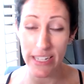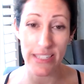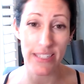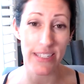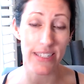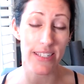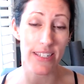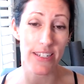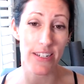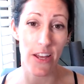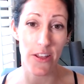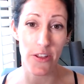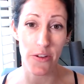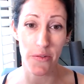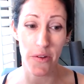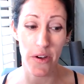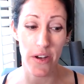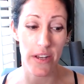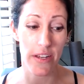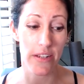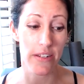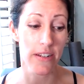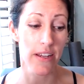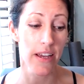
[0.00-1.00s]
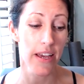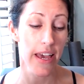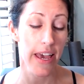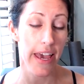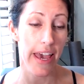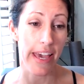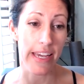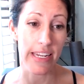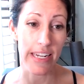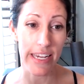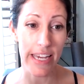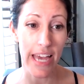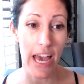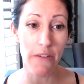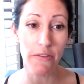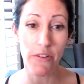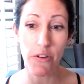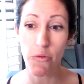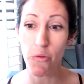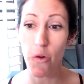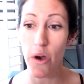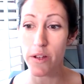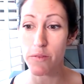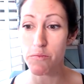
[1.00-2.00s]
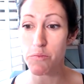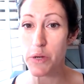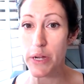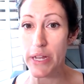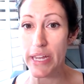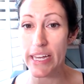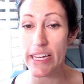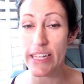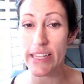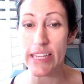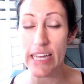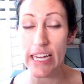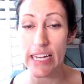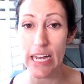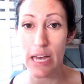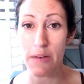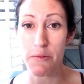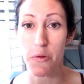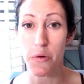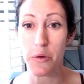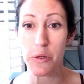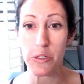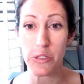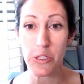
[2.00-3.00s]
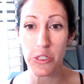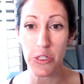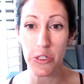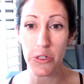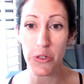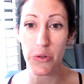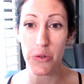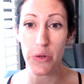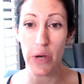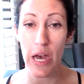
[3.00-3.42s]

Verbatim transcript: is another one, and I have one brand that I'm going to.